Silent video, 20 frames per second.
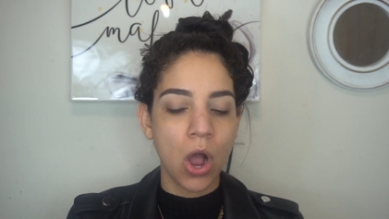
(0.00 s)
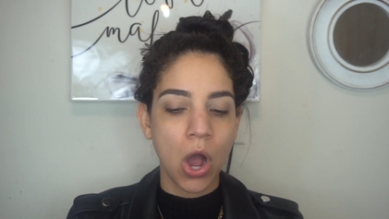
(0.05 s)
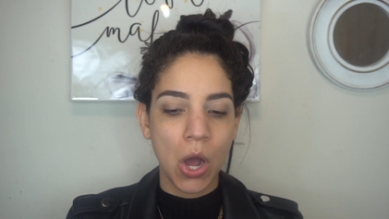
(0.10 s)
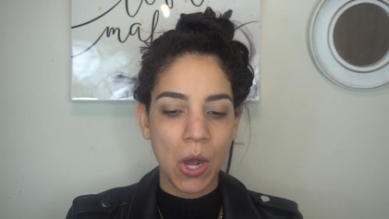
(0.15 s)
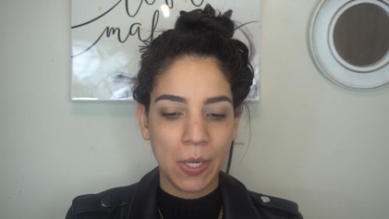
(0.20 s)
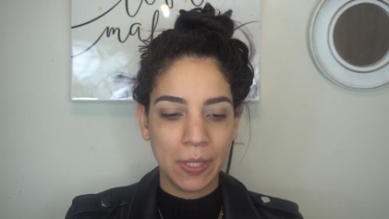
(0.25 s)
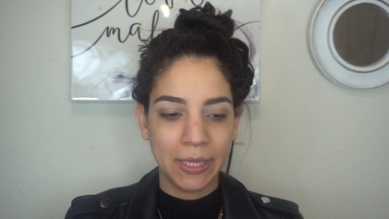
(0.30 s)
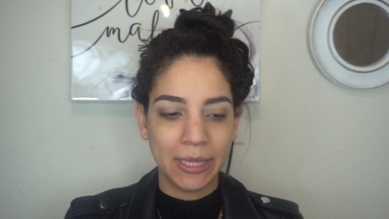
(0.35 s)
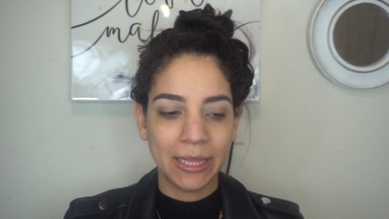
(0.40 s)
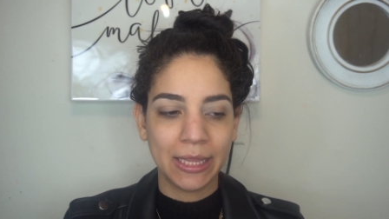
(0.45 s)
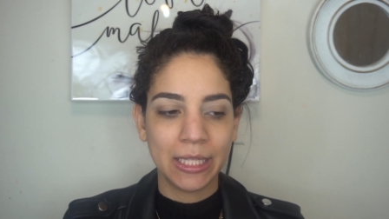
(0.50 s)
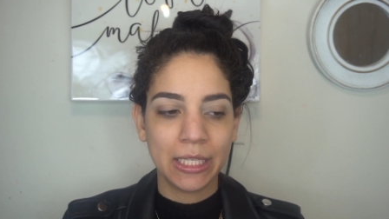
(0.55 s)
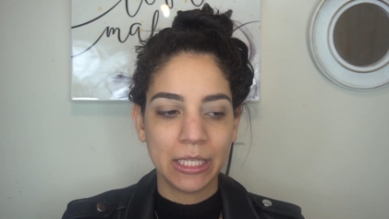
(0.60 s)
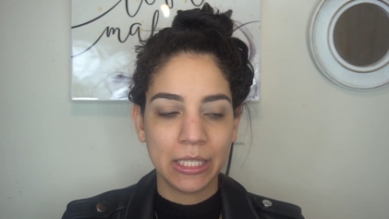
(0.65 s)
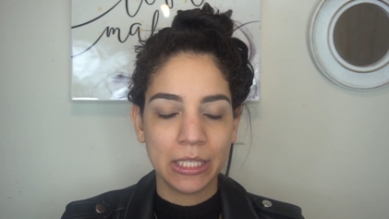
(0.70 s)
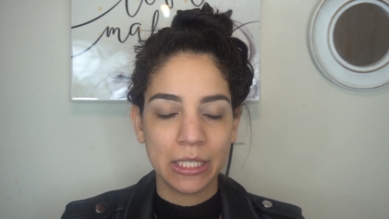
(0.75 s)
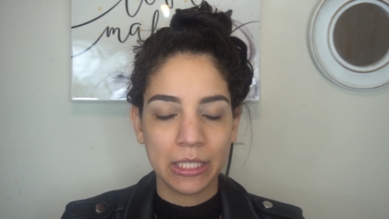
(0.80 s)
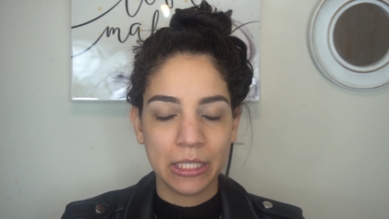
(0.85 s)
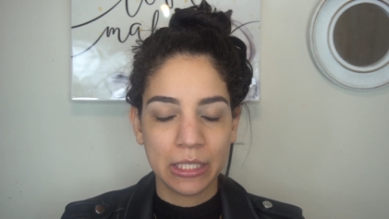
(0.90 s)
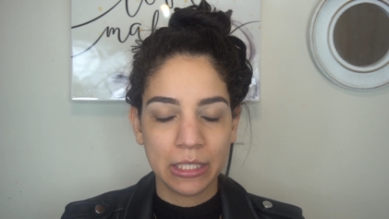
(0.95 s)
on
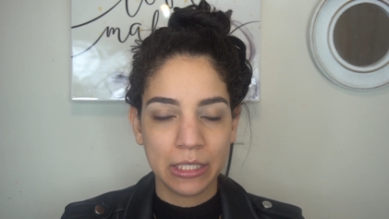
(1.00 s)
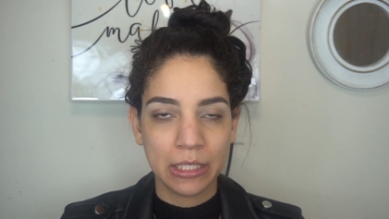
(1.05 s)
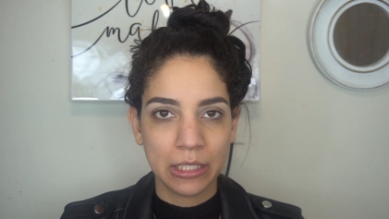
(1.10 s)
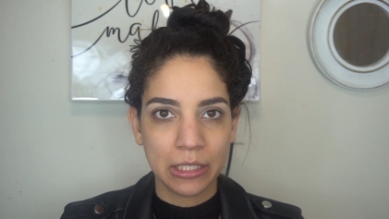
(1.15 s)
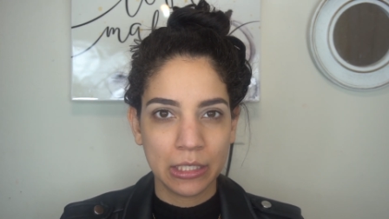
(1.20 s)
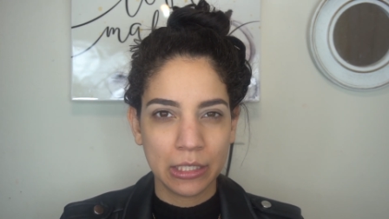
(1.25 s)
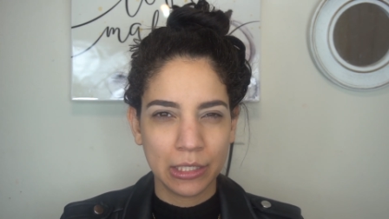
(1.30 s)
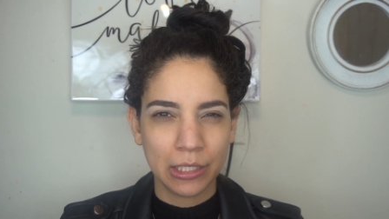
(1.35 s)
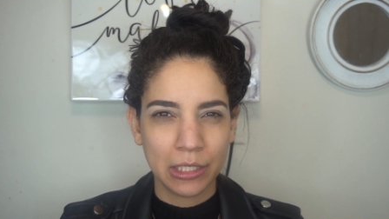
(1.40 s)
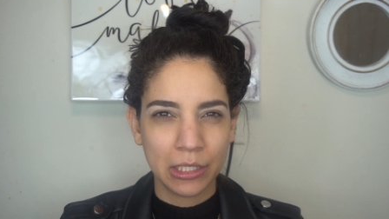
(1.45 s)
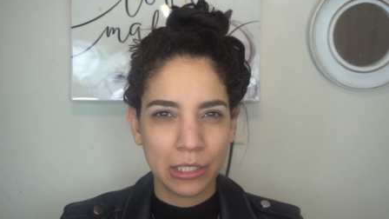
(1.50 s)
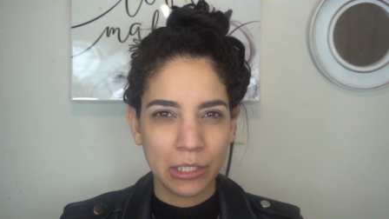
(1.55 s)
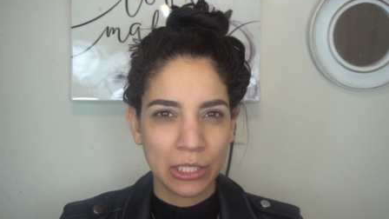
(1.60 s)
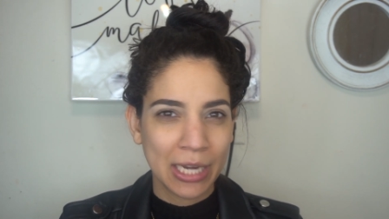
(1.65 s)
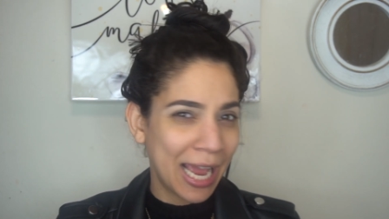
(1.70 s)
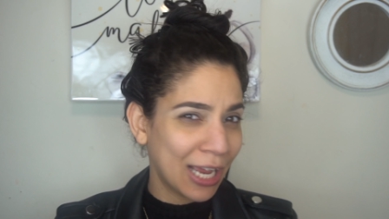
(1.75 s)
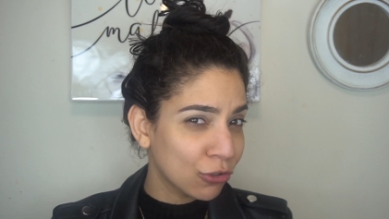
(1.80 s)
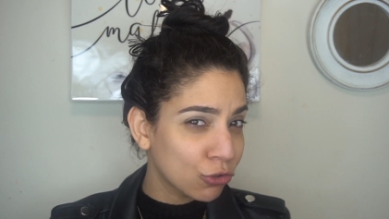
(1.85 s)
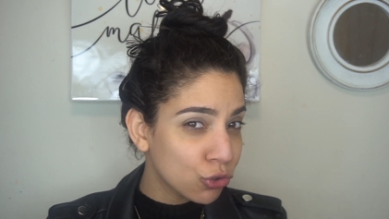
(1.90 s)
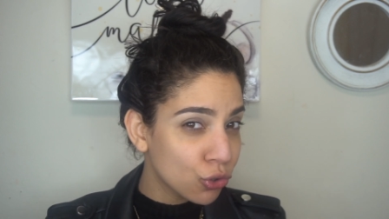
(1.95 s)
the
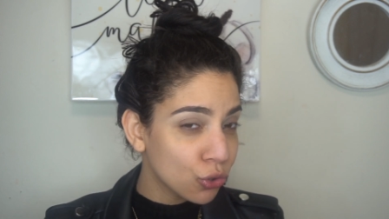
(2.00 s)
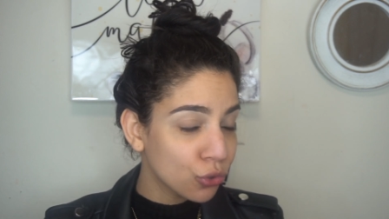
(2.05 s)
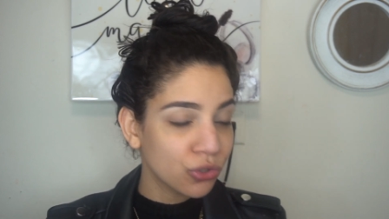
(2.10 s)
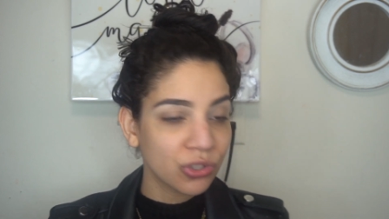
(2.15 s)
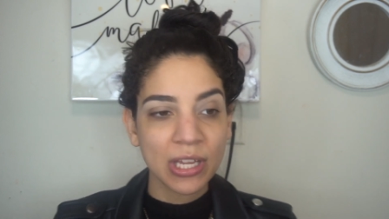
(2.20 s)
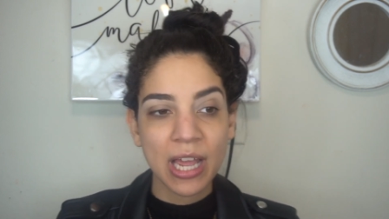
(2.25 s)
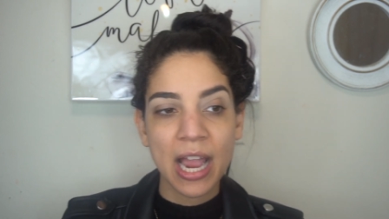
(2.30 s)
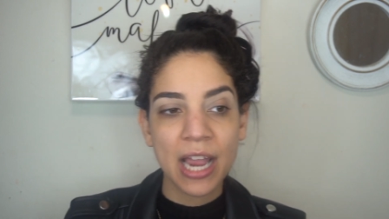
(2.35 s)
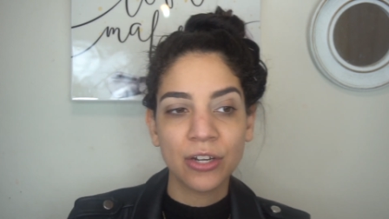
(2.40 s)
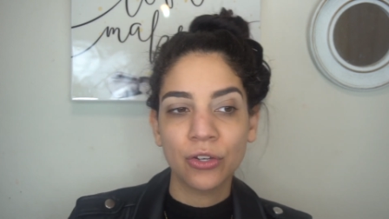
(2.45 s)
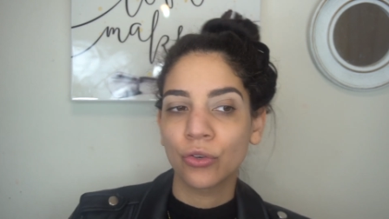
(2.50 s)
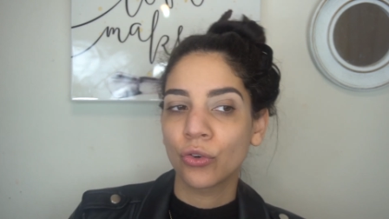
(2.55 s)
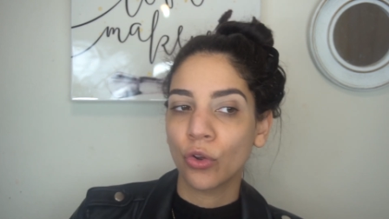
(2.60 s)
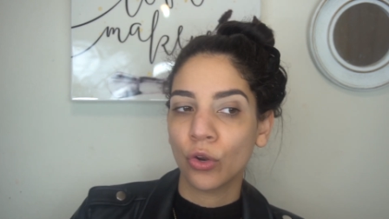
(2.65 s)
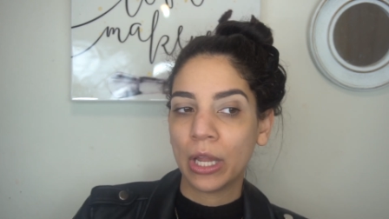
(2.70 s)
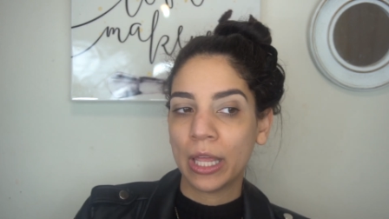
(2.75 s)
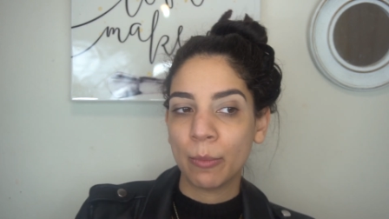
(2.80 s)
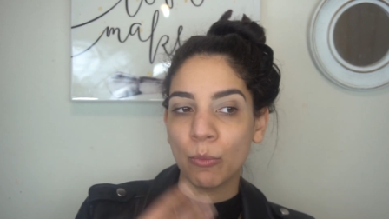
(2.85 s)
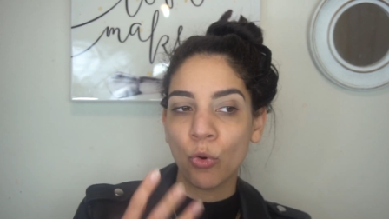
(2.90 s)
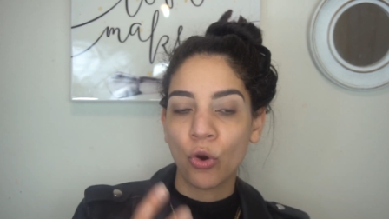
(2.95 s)
natural side, you
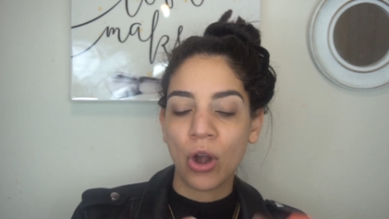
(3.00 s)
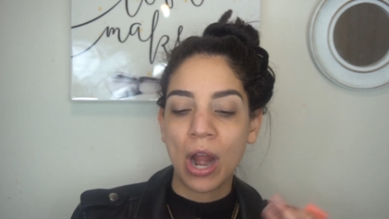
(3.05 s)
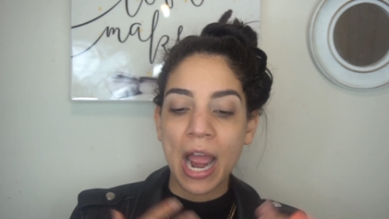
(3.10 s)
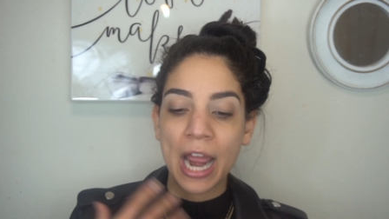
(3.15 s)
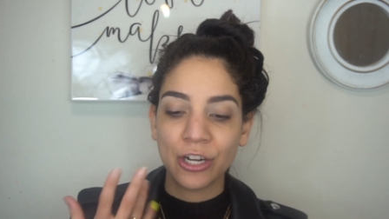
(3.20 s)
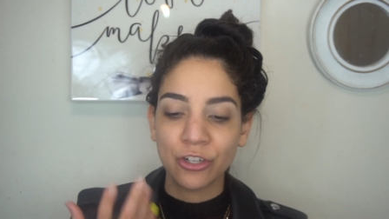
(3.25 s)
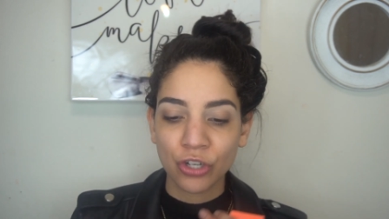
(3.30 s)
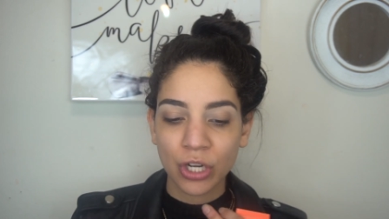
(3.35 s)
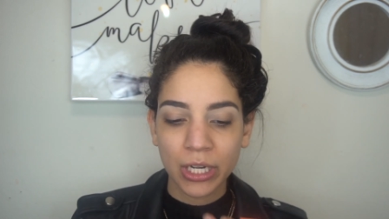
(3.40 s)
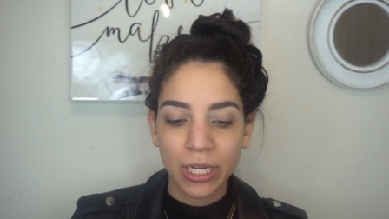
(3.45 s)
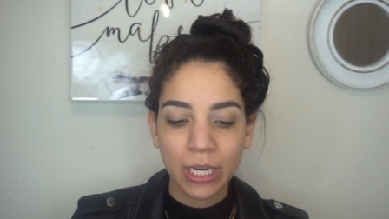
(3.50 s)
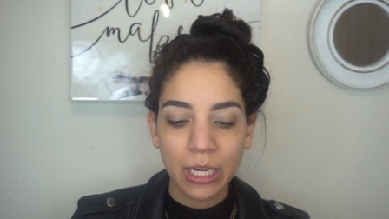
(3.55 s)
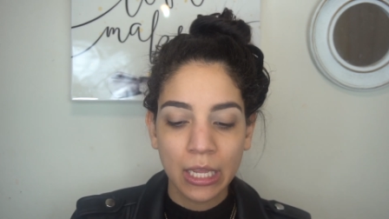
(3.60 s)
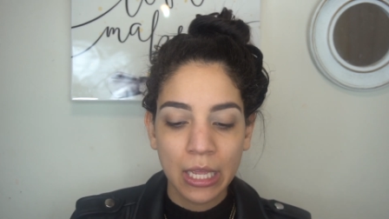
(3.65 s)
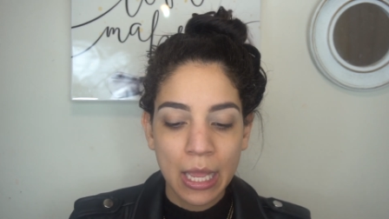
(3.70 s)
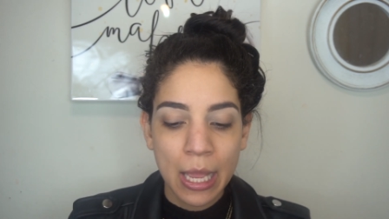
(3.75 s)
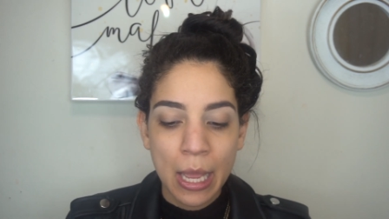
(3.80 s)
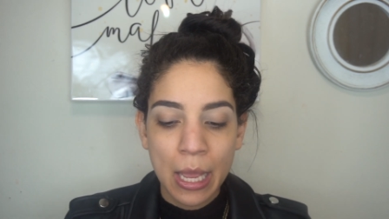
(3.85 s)
know, like more hydrating,